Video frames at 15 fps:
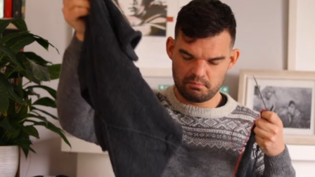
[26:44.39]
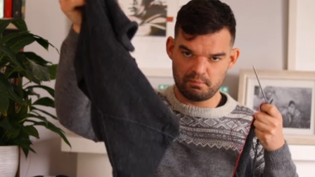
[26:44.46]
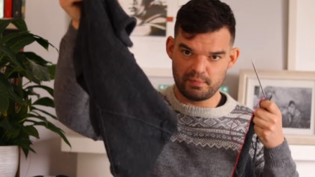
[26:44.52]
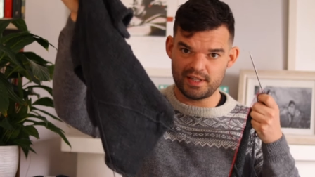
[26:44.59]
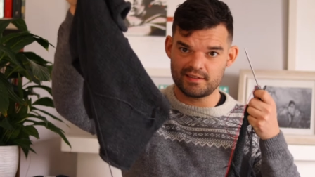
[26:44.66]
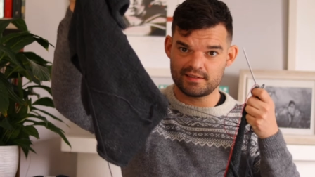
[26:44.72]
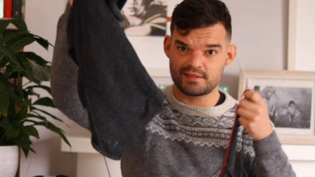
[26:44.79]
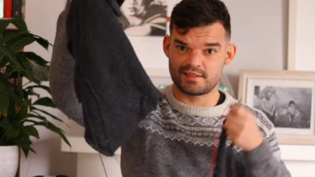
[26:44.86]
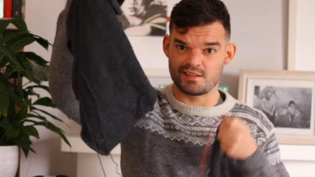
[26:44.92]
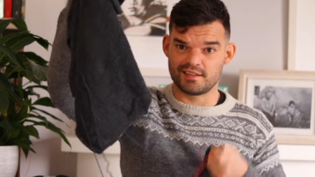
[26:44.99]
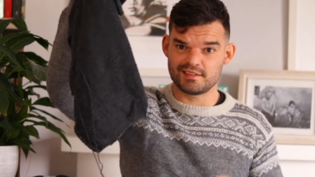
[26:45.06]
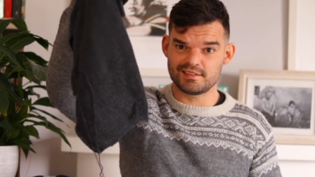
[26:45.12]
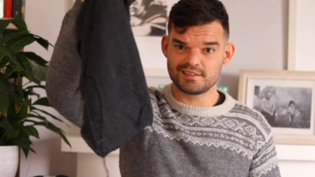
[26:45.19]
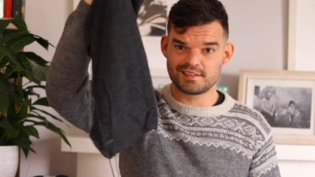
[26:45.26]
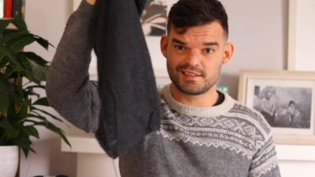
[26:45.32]

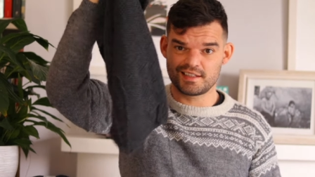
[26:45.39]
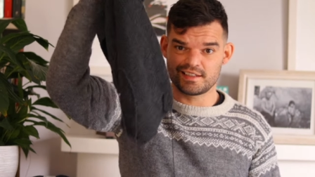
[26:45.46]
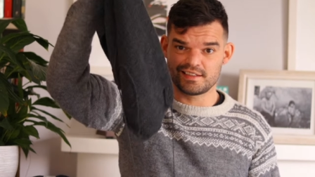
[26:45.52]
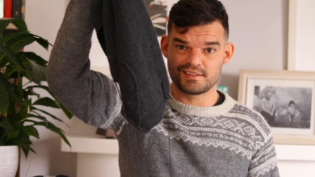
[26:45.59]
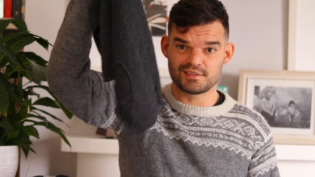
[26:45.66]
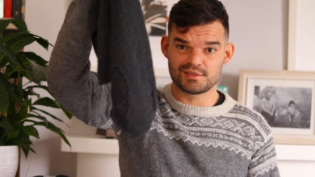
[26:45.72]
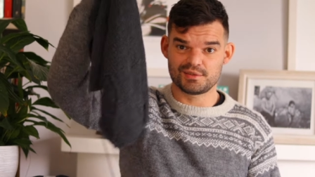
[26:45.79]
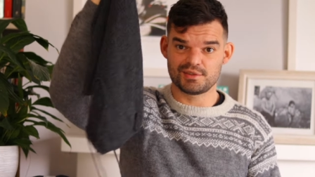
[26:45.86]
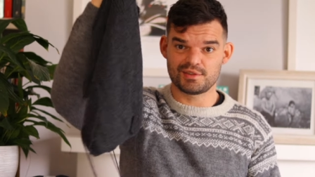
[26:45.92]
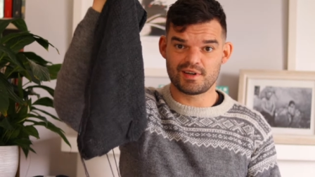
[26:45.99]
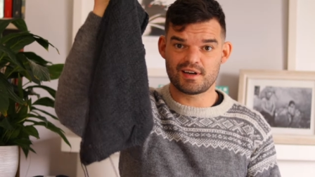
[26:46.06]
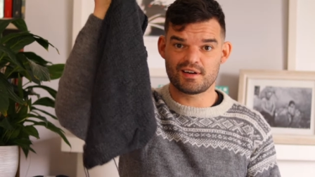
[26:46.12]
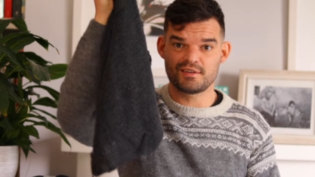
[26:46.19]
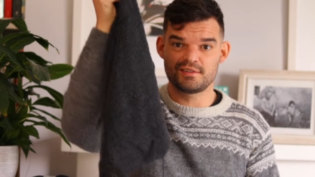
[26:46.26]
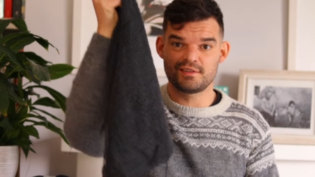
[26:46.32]
pieces. I don't know
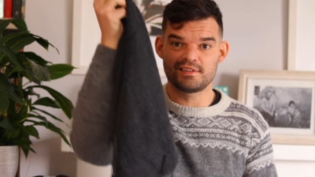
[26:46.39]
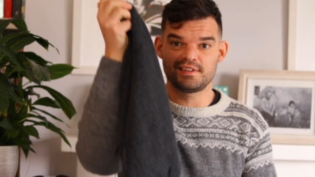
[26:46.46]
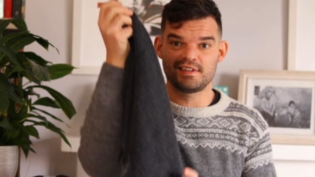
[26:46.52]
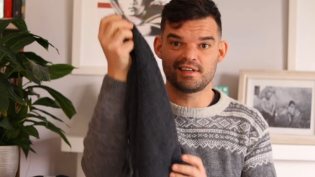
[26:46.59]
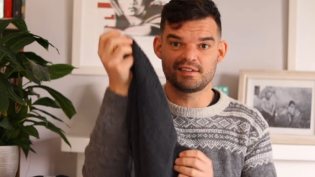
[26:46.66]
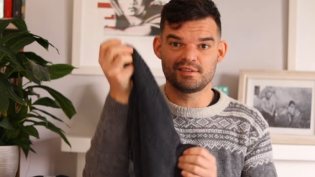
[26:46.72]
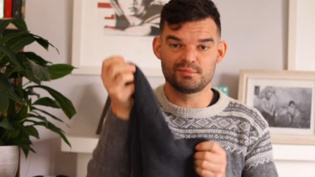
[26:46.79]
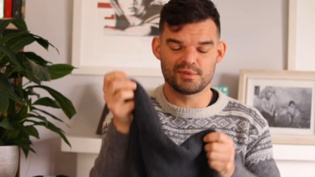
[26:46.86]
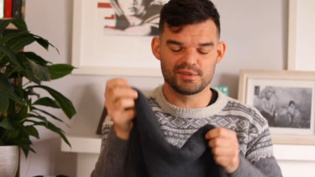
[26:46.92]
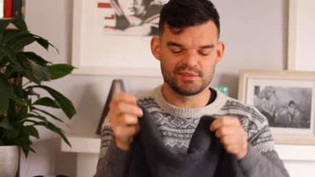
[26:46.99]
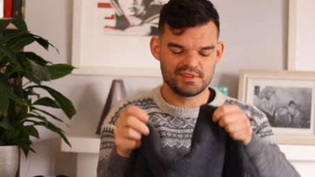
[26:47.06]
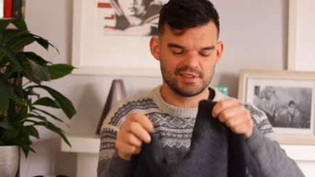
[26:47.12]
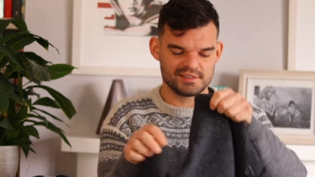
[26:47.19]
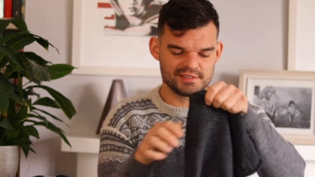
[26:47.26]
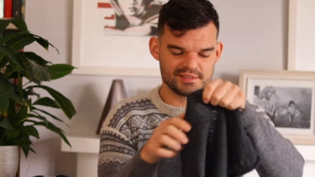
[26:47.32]
how the other
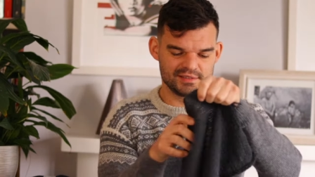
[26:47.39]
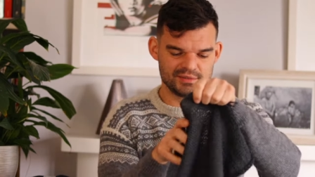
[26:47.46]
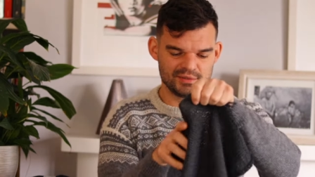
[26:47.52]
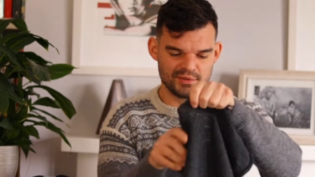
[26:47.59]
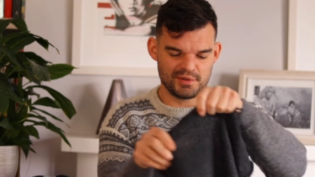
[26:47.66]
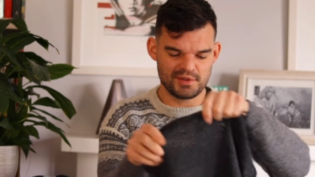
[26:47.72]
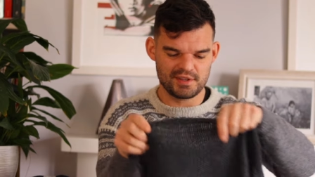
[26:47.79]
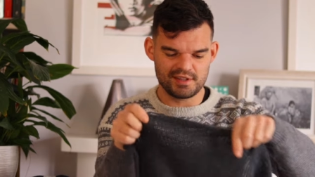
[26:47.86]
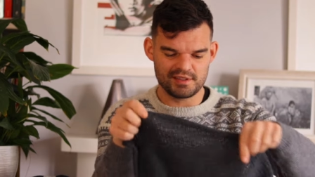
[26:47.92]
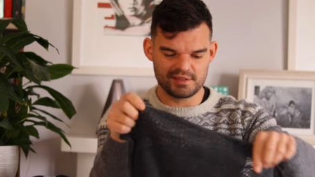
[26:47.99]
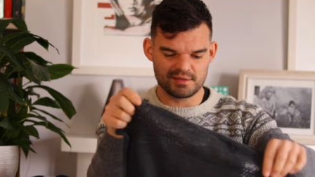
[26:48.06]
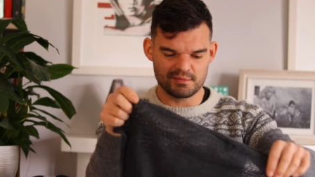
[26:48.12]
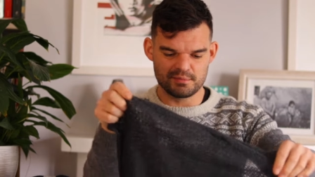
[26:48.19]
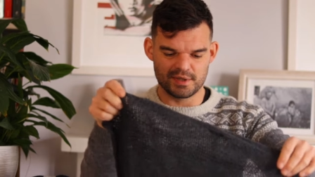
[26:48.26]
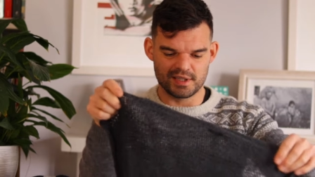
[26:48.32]
podcasts do this,
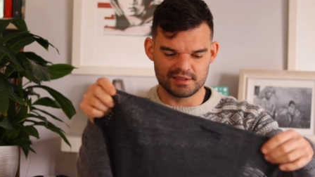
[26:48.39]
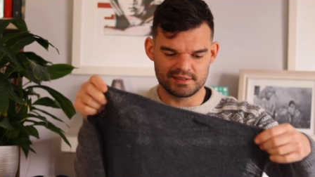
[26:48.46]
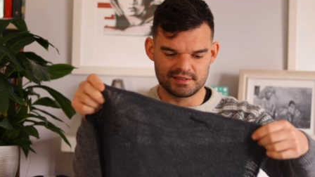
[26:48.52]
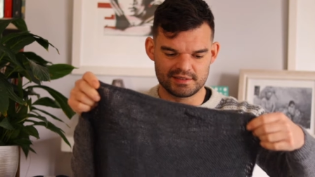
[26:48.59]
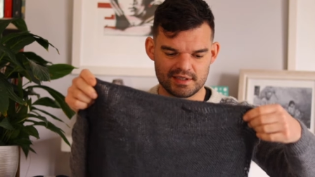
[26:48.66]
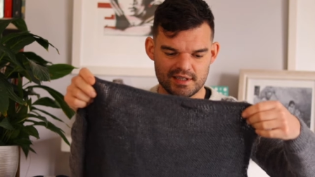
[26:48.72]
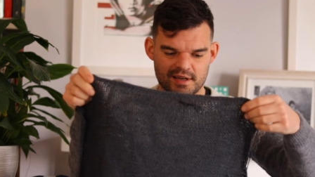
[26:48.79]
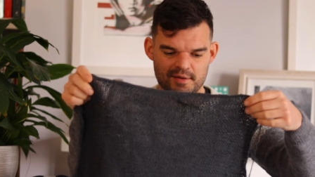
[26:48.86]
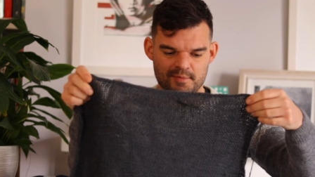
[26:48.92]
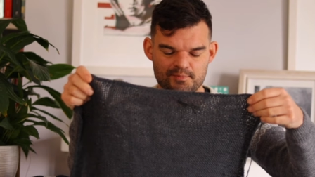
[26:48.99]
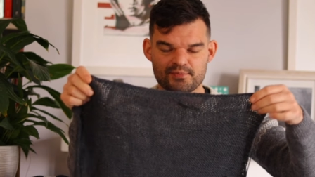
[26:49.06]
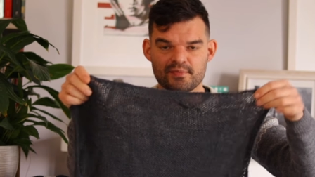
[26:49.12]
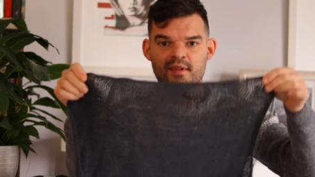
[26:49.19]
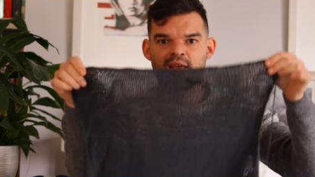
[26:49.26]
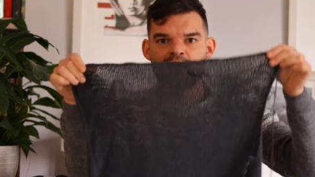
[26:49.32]
but um,
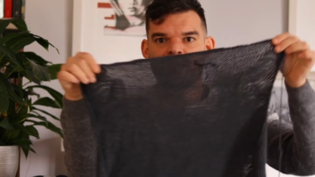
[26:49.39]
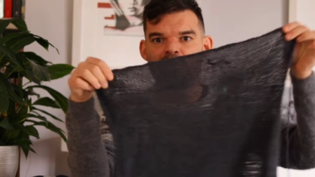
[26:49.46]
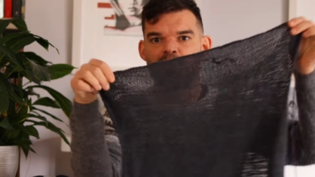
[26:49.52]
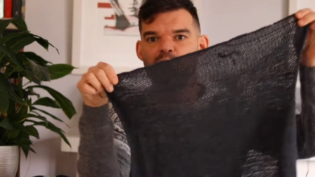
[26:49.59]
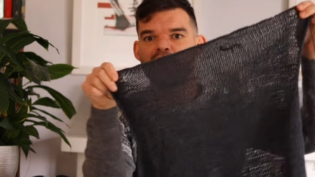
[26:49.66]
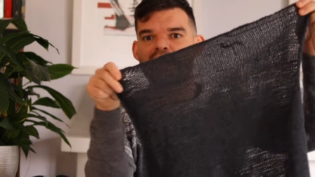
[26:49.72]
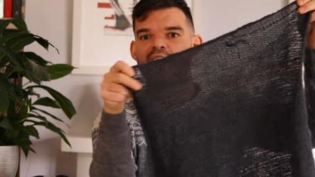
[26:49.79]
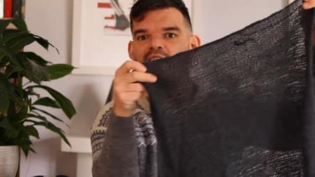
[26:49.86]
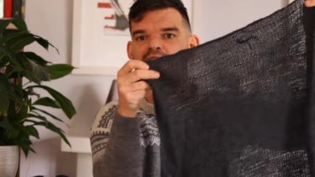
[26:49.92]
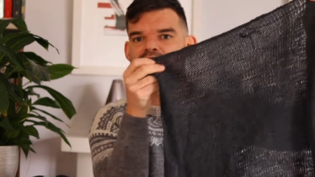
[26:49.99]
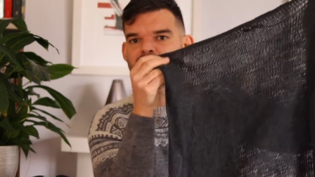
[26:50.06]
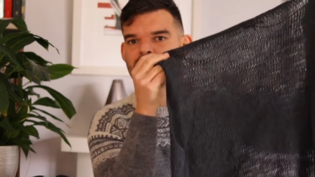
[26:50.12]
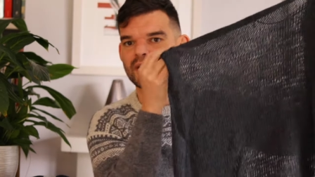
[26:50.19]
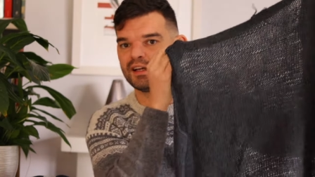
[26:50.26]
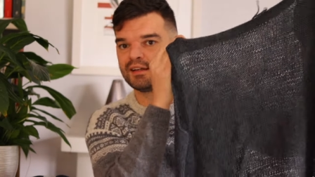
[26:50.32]
we have
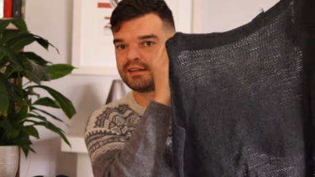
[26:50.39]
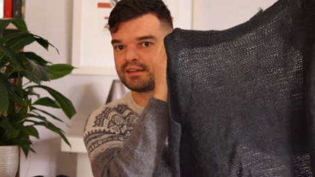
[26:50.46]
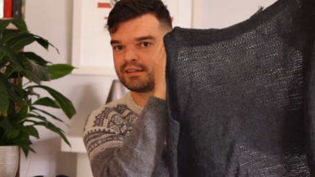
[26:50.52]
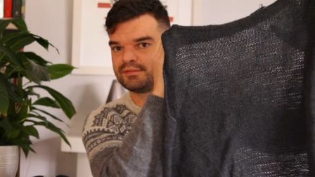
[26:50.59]
a bag.